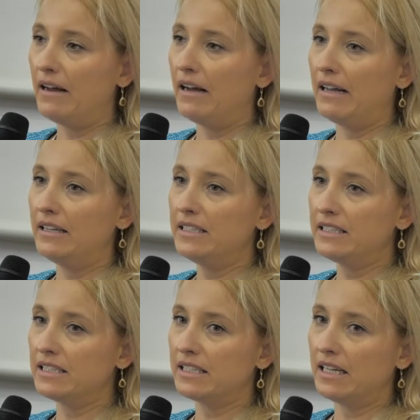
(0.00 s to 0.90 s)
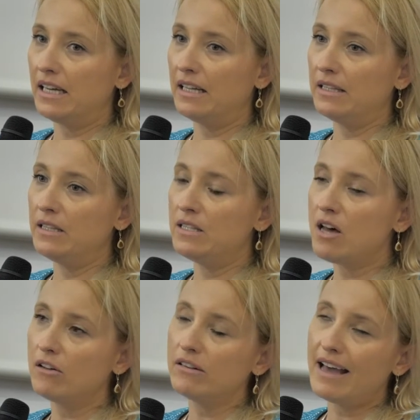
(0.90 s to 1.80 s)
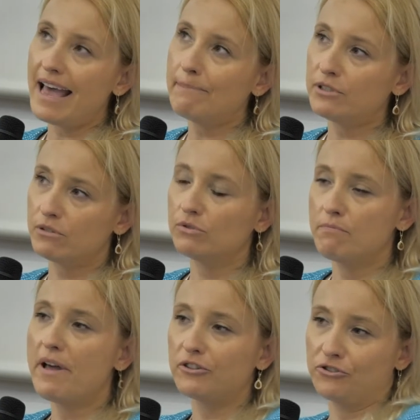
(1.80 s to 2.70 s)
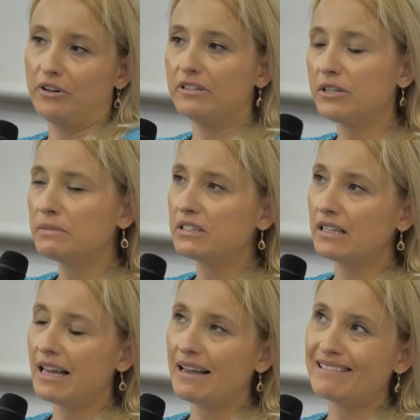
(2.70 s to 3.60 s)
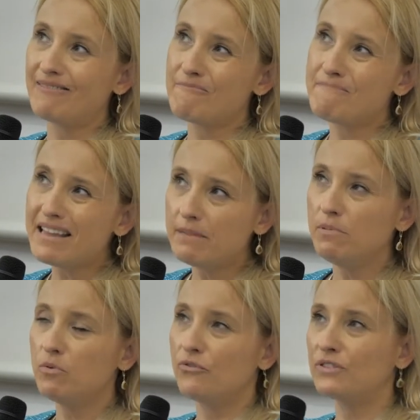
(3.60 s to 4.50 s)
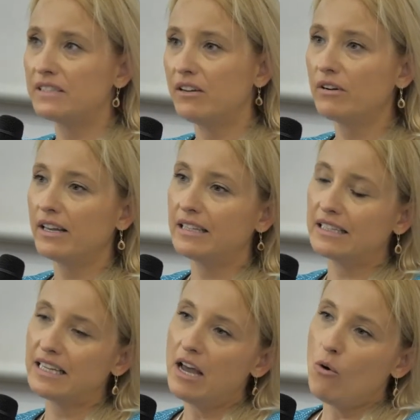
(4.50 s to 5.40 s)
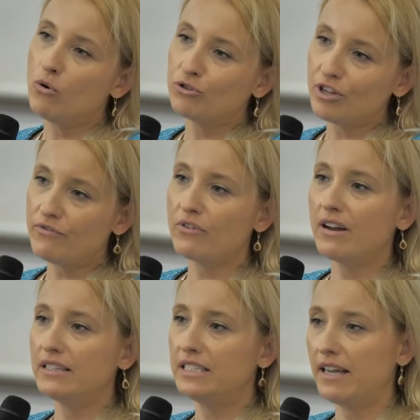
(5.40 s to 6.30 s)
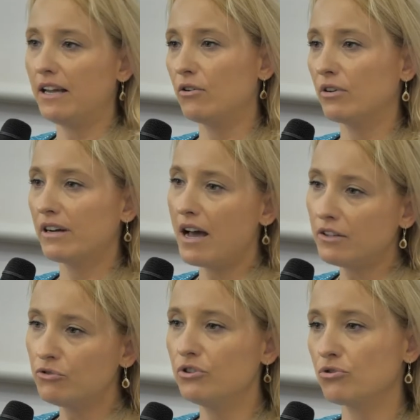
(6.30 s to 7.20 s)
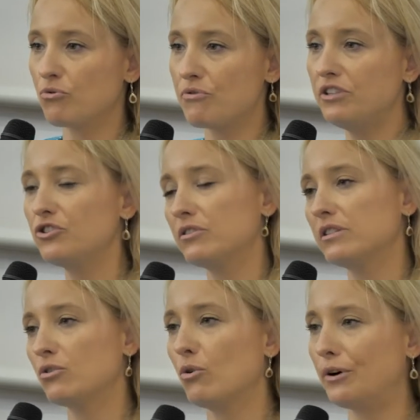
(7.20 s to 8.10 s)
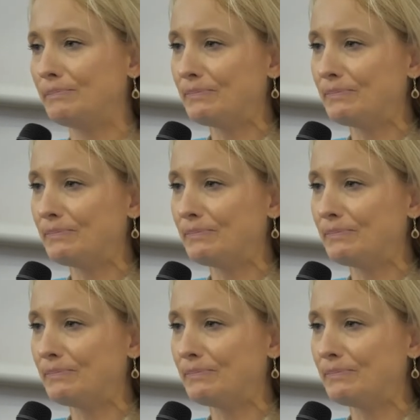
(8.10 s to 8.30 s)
it is a non-absolute measure in terms that many people say, okay, that whatever I take, or countries or regions or